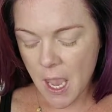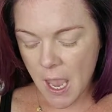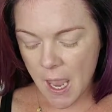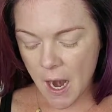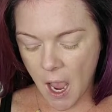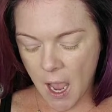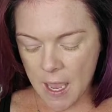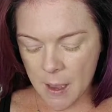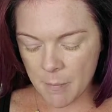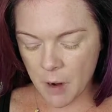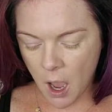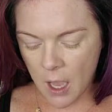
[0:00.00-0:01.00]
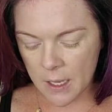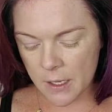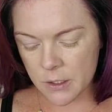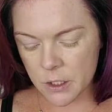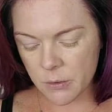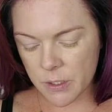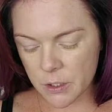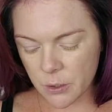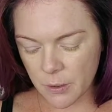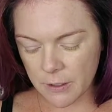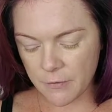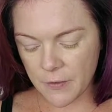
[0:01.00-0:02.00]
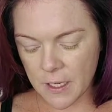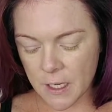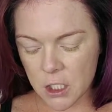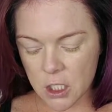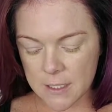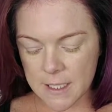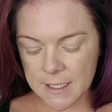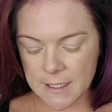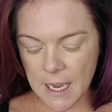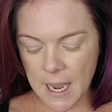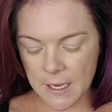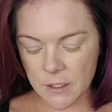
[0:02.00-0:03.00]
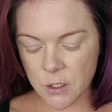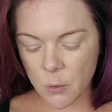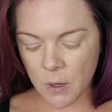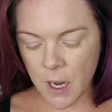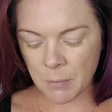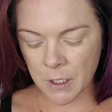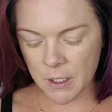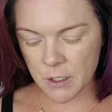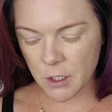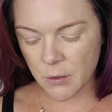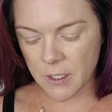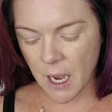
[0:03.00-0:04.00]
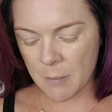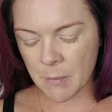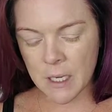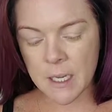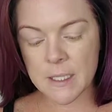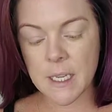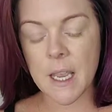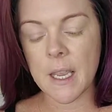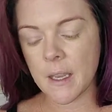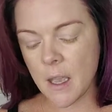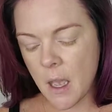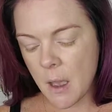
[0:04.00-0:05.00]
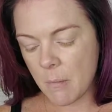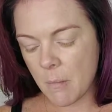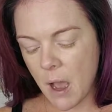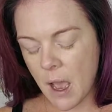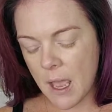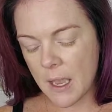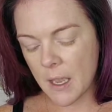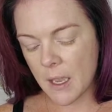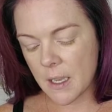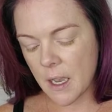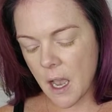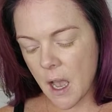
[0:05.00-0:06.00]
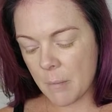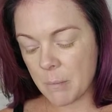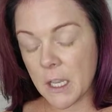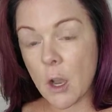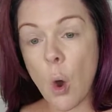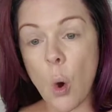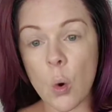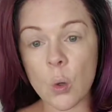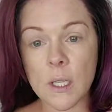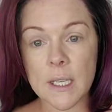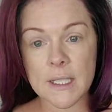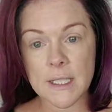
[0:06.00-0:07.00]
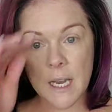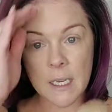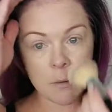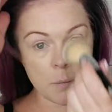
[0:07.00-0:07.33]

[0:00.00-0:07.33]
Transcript: and I am not into a dewy finish today. So what I'm going to do is I'm going to take my Behold setting